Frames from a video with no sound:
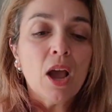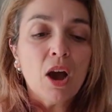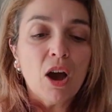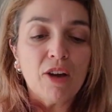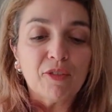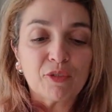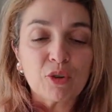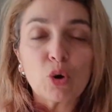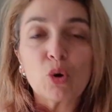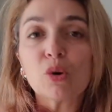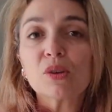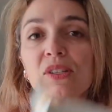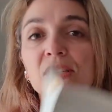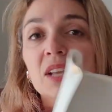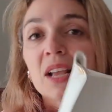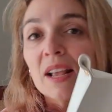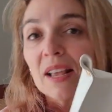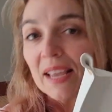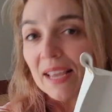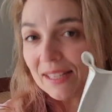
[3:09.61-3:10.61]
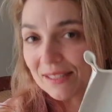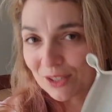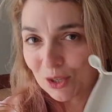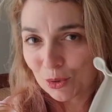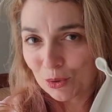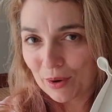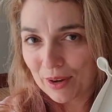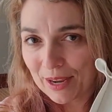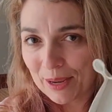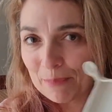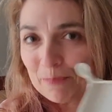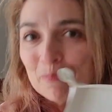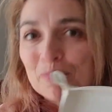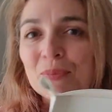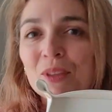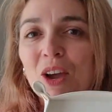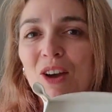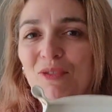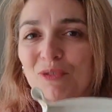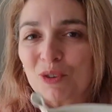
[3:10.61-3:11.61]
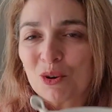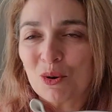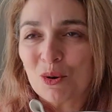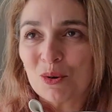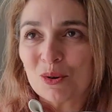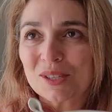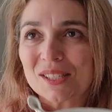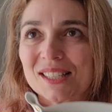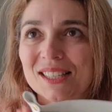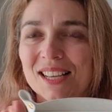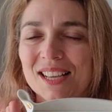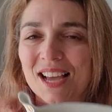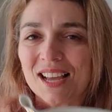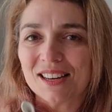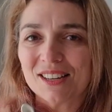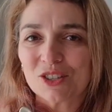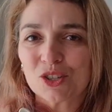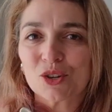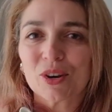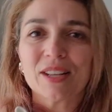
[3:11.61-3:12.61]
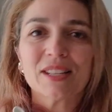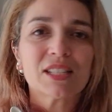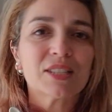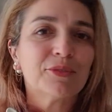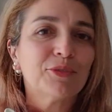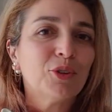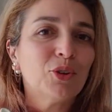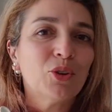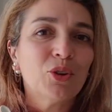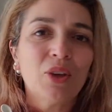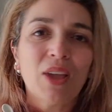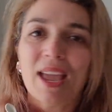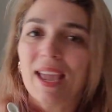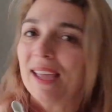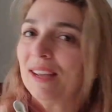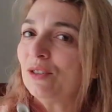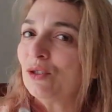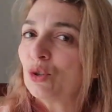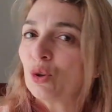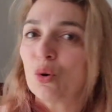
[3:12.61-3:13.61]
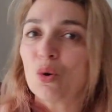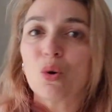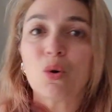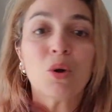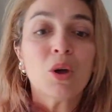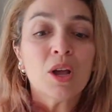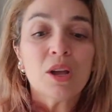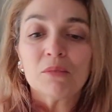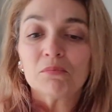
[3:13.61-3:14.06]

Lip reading: Of course, it's cream, of course, color transfer and or